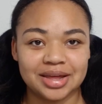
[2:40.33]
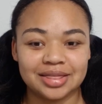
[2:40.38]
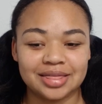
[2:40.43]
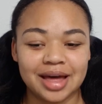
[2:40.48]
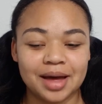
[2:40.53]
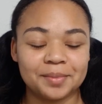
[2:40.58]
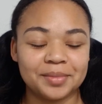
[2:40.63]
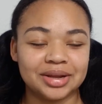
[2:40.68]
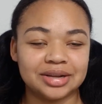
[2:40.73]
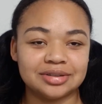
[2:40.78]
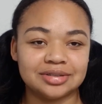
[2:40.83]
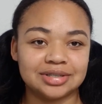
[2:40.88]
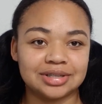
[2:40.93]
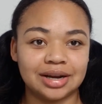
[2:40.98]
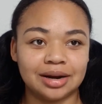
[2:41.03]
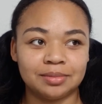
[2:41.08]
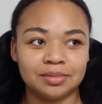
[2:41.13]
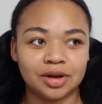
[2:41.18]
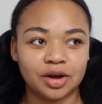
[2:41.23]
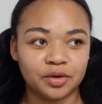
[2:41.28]
that means that
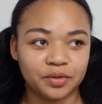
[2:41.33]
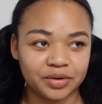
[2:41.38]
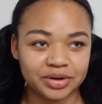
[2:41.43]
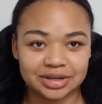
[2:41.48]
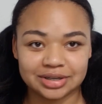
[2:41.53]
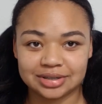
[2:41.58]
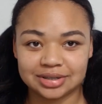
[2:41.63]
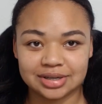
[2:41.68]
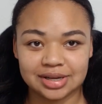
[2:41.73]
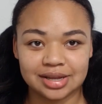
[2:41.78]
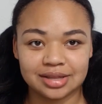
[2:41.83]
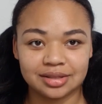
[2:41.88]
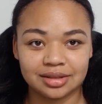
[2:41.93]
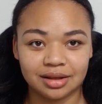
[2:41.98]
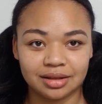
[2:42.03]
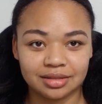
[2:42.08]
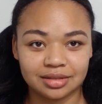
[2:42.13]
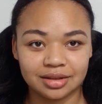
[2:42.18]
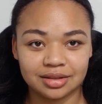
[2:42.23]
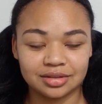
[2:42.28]
I'm not going to see it
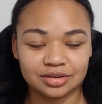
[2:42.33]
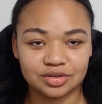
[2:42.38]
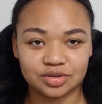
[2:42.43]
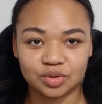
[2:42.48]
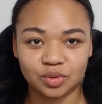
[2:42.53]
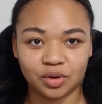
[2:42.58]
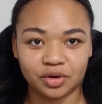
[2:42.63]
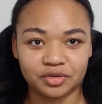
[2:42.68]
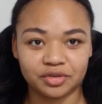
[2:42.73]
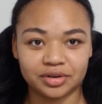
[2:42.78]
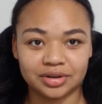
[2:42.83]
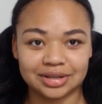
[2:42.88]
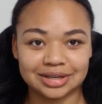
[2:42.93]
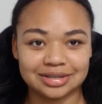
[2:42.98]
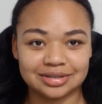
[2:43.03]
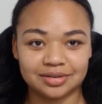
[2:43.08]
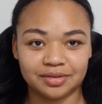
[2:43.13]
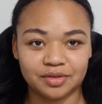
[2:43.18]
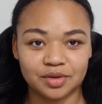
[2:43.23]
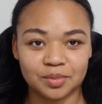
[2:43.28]
on, in the store for at
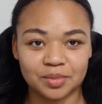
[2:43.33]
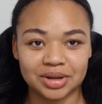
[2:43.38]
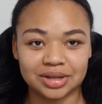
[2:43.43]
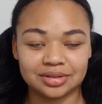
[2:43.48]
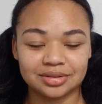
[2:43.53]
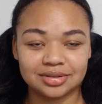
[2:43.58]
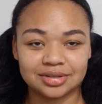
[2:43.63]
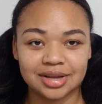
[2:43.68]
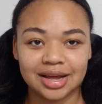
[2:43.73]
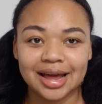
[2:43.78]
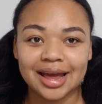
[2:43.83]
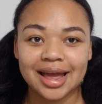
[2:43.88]
least a few months.